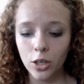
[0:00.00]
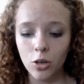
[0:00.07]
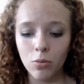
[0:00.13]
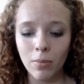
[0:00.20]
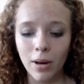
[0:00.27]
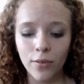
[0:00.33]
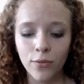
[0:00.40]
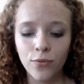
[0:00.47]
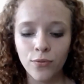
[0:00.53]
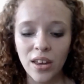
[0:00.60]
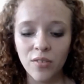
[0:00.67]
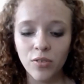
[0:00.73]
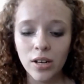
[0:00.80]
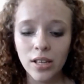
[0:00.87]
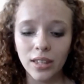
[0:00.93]
you my
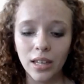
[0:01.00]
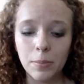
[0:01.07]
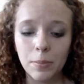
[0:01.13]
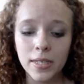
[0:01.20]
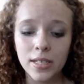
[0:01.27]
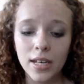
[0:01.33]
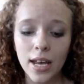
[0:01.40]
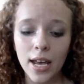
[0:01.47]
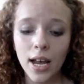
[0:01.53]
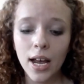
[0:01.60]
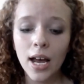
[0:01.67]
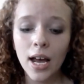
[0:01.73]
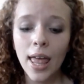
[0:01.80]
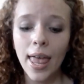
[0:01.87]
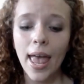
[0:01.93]
favorite
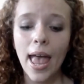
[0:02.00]
lipstick,